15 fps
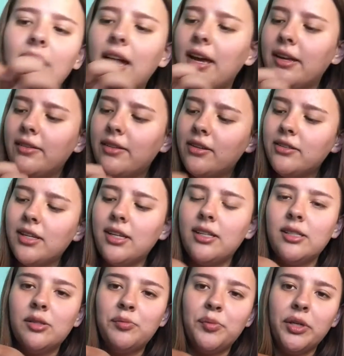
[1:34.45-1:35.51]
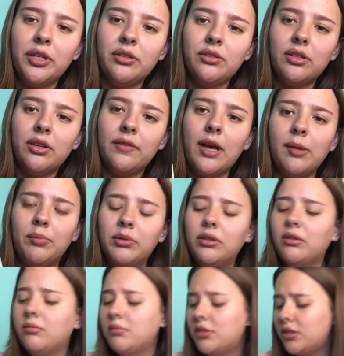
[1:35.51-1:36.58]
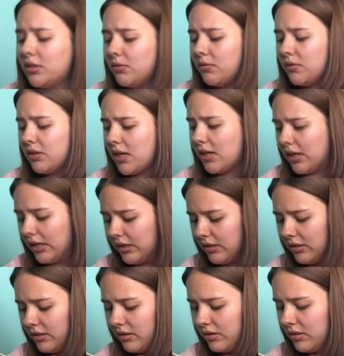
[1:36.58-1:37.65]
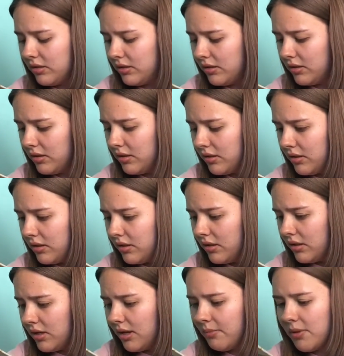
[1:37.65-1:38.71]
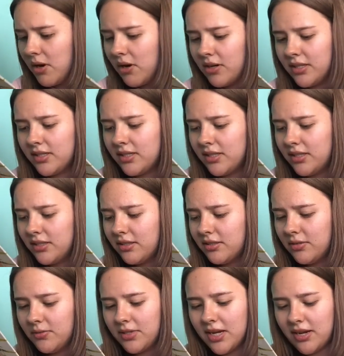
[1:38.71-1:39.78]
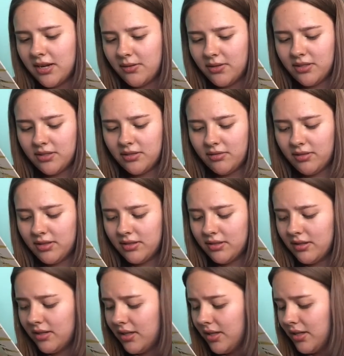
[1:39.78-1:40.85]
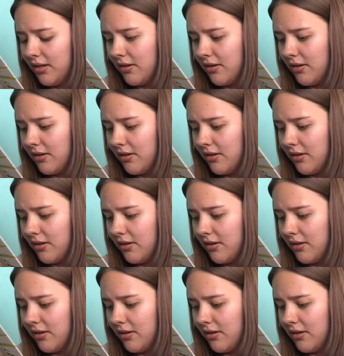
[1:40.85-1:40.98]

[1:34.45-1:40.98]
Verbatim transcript: I? There's, like, sprinkles of that. Oh, I'm so sad. I'm honestly so sad. I was so excited.